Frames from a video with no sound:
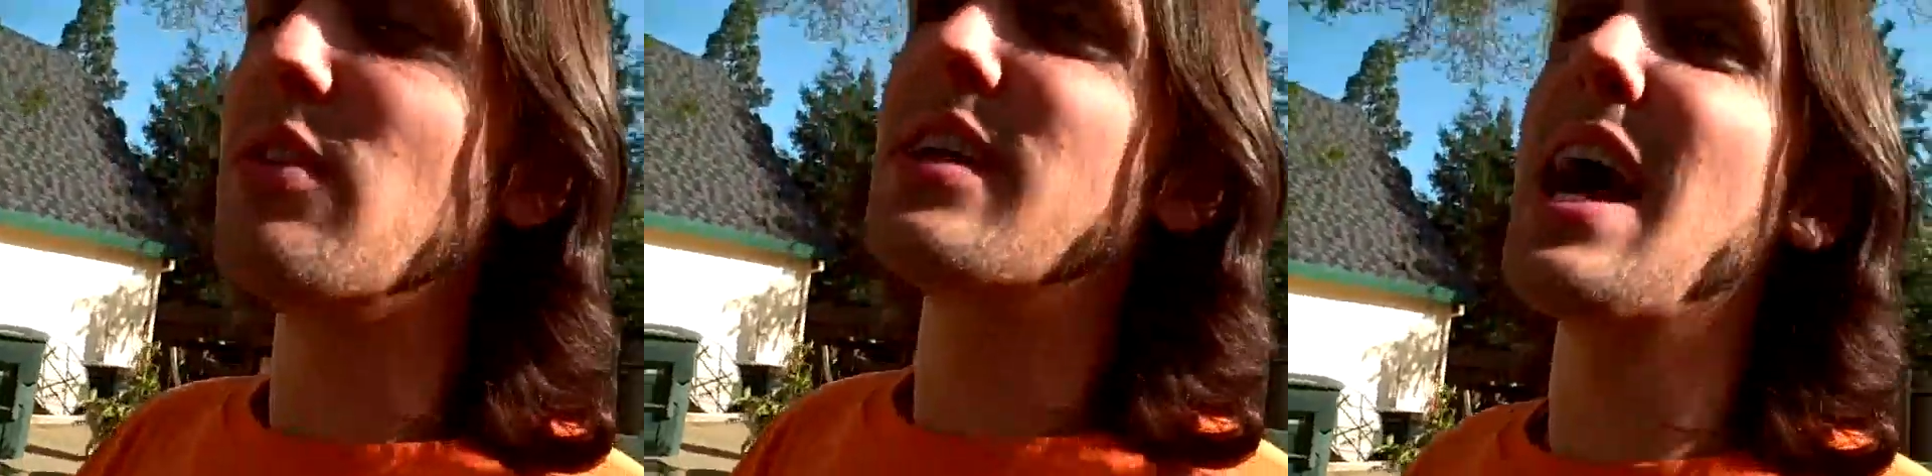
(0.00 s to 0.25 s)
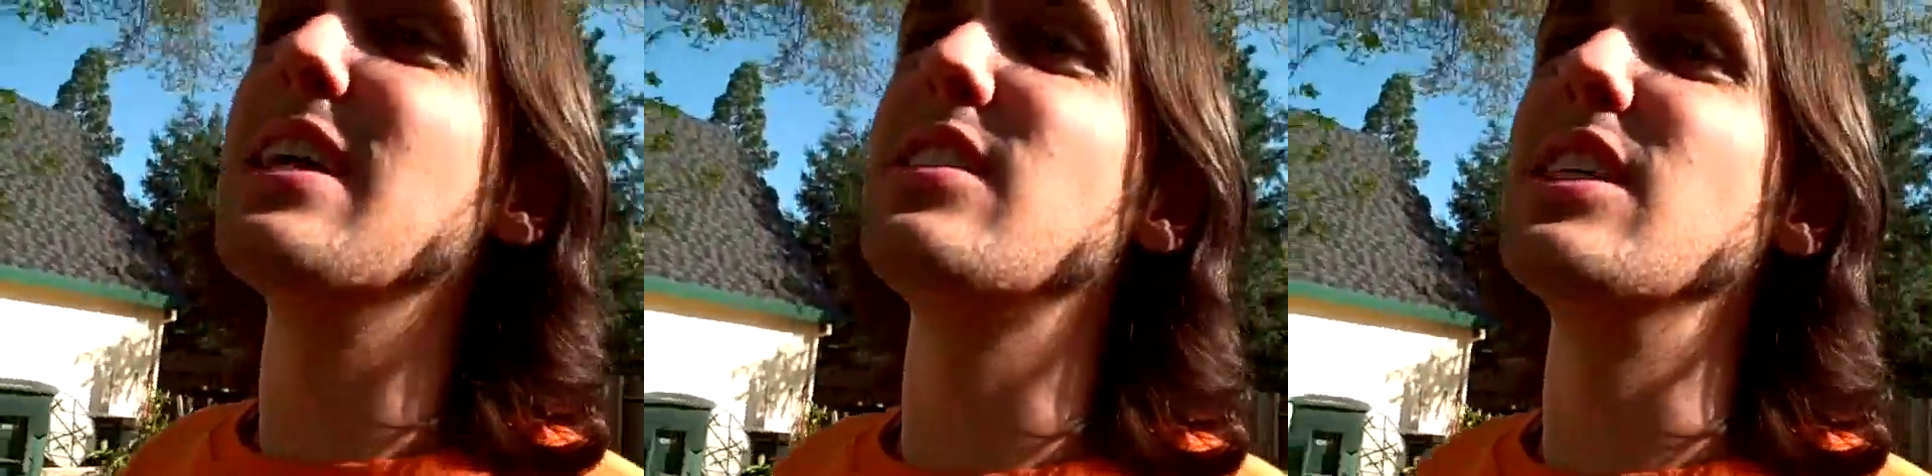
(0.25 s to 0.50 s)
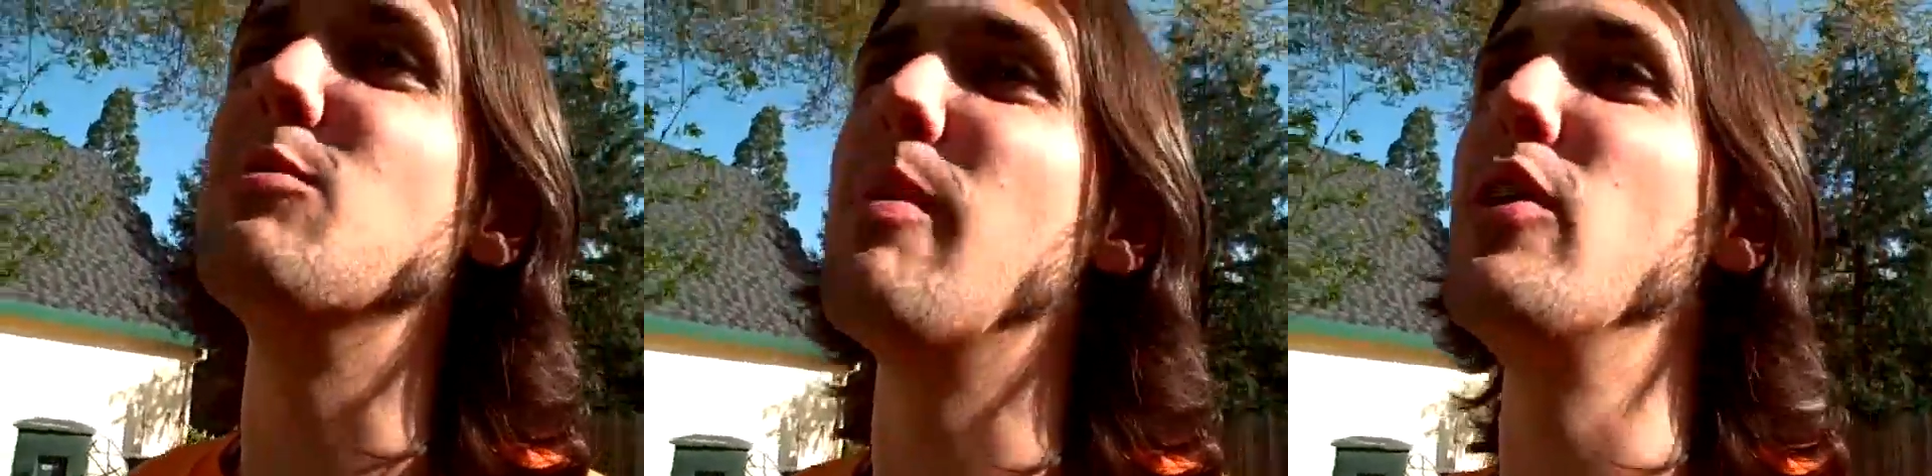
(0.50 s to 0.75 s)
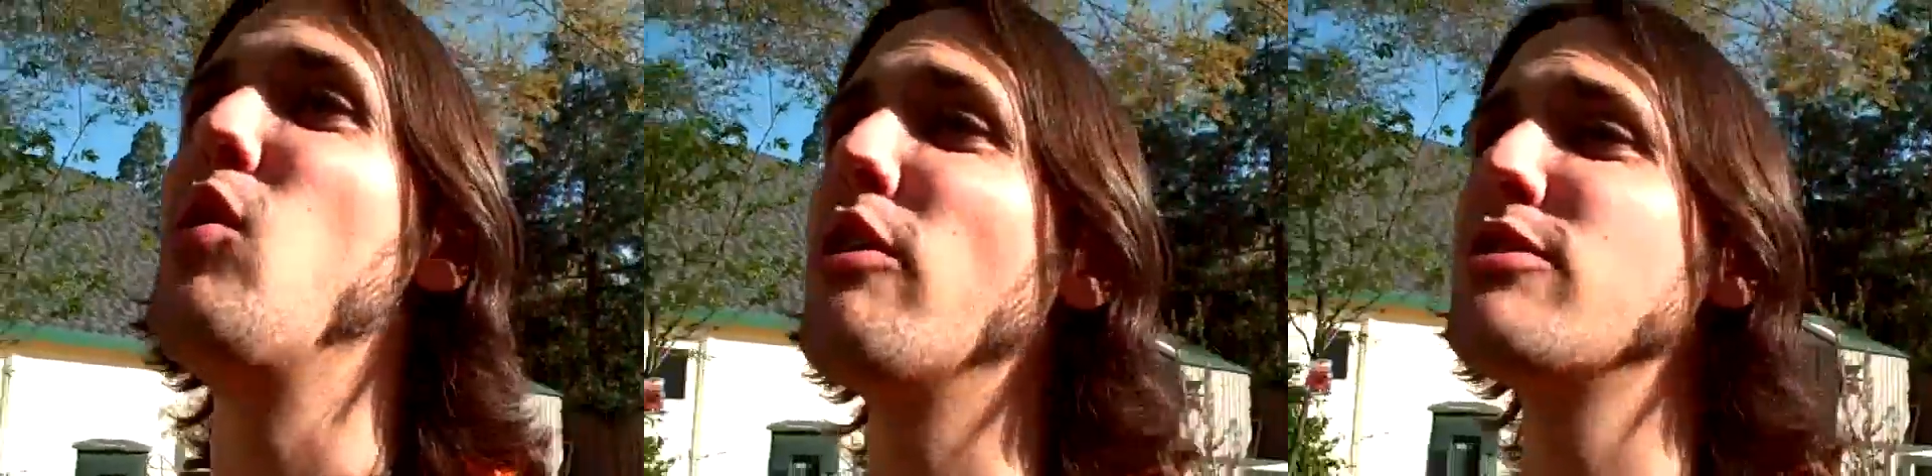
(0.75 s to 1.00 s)
to catch
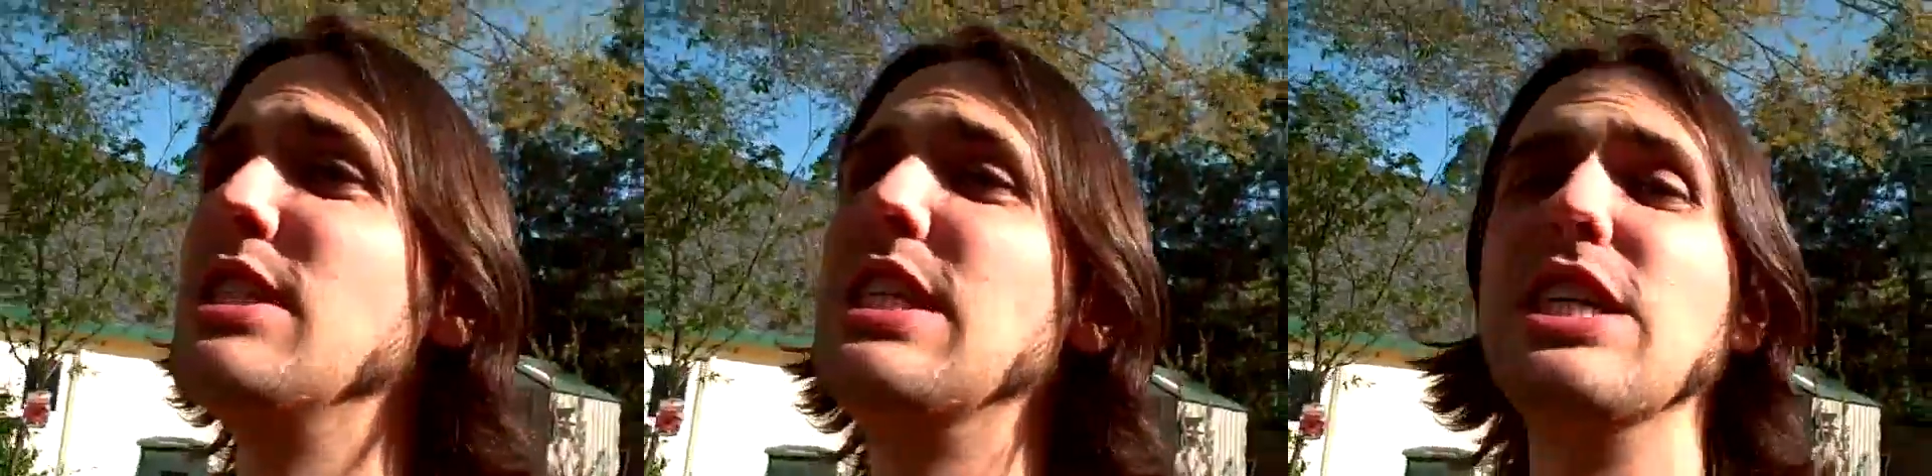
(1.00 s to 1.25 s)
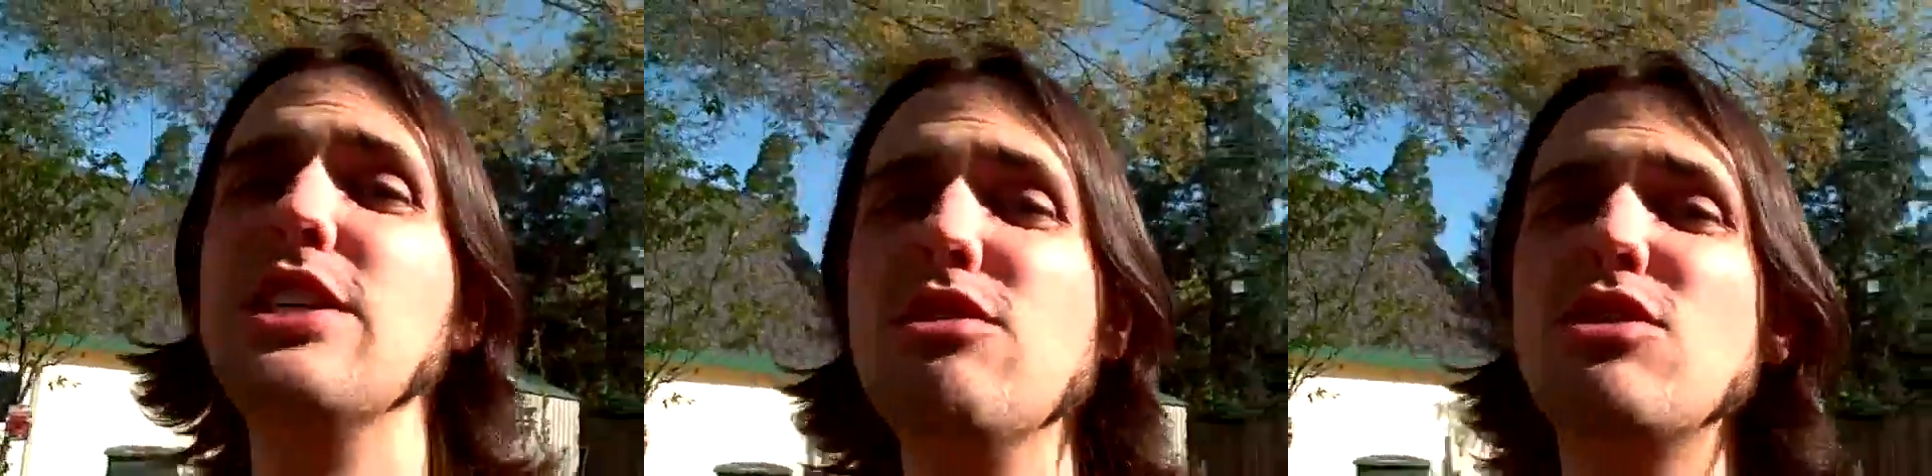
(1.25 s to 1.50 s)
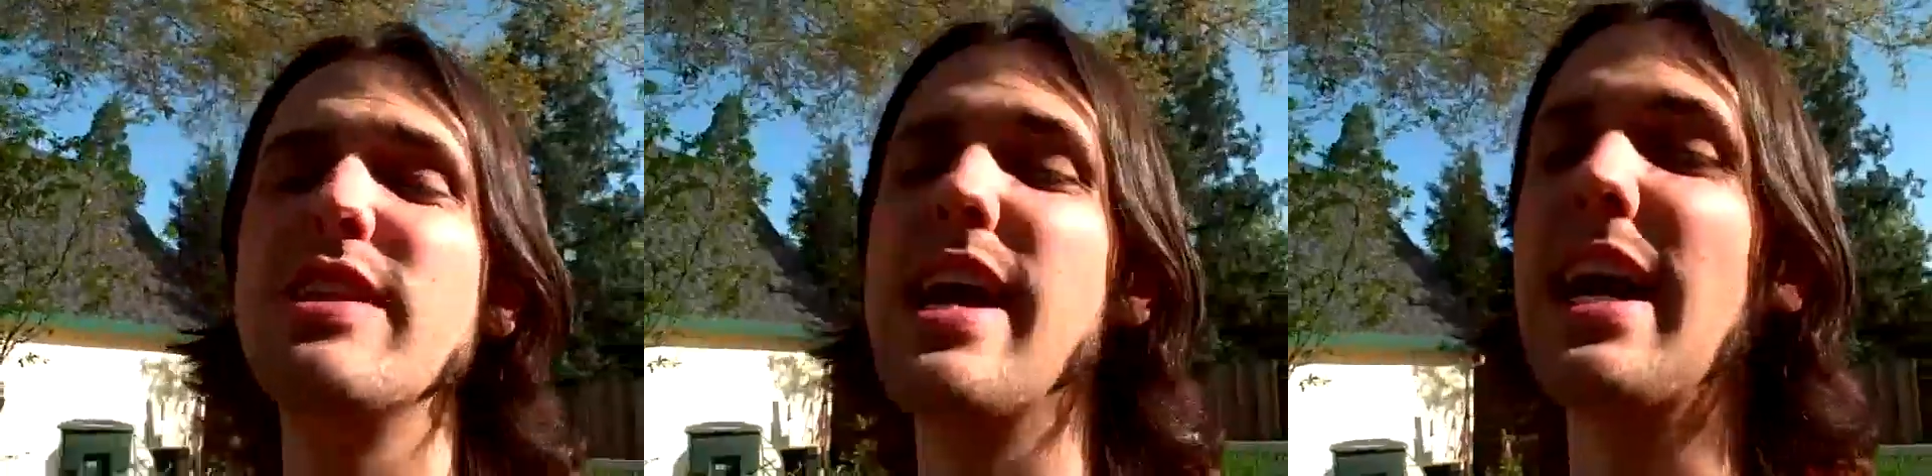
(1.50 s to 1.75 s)
things, but you also need to get used